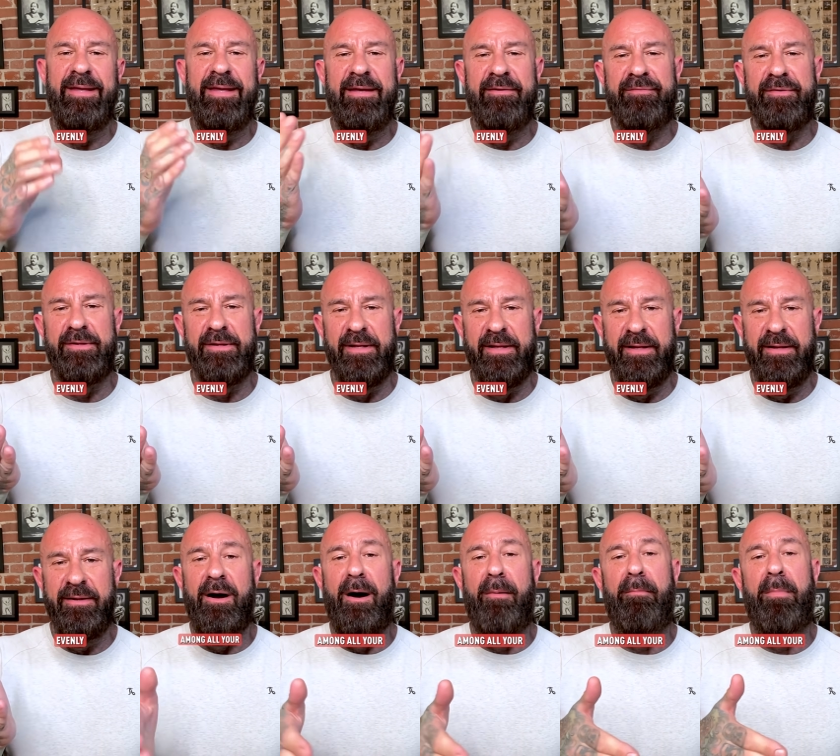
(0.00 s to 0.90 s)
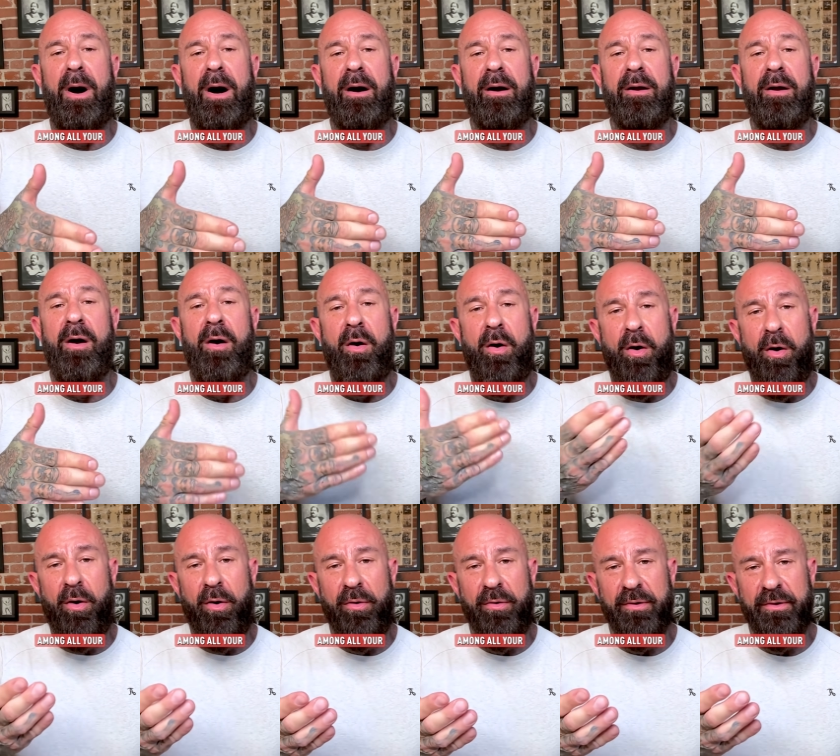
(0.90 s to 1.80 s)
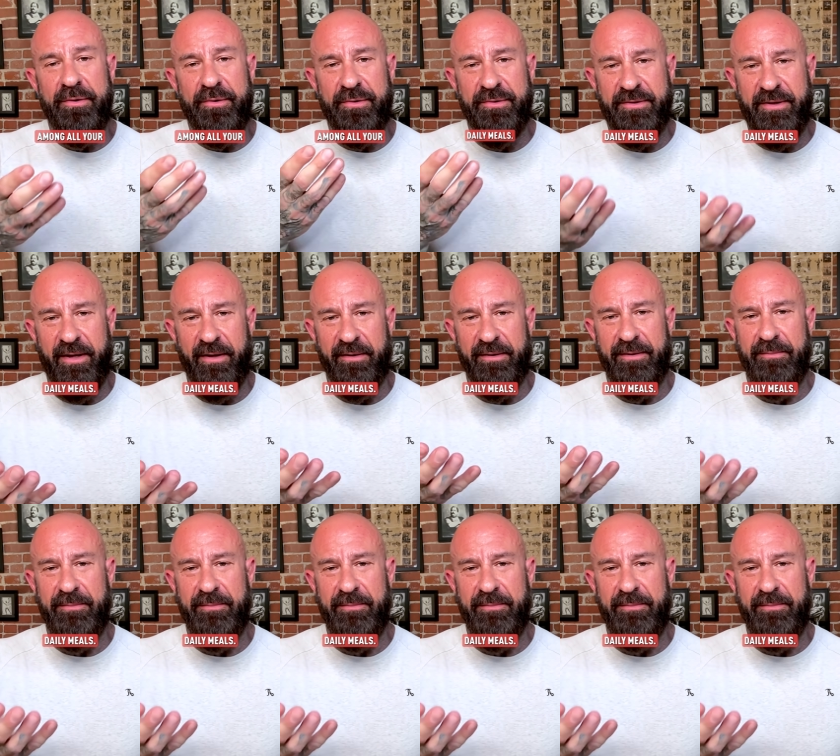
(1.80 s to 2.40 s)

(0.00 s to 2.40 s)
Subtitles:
evenly among all your daily